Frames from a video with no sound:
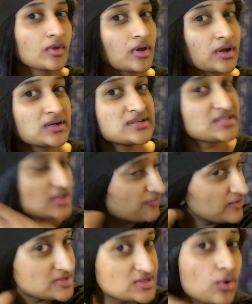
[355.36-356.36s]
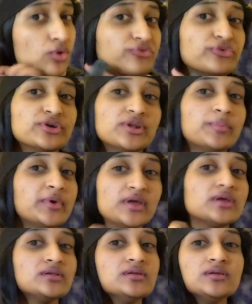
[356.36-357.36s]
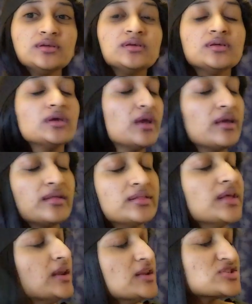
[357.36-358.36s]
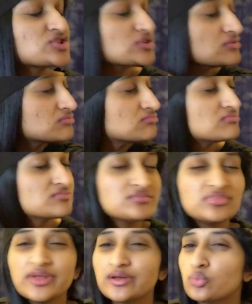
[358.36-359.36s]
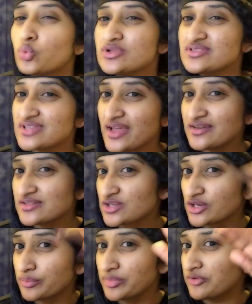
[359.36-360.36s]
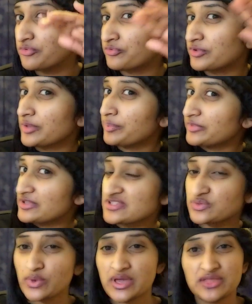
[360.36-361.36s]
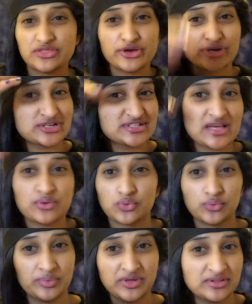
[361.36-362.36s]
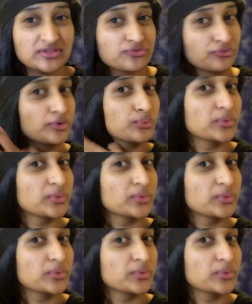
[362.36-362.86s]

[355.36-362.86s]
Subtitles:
Because if it's over the band, then it's like one side is going to be flipped this way and the other side will be a different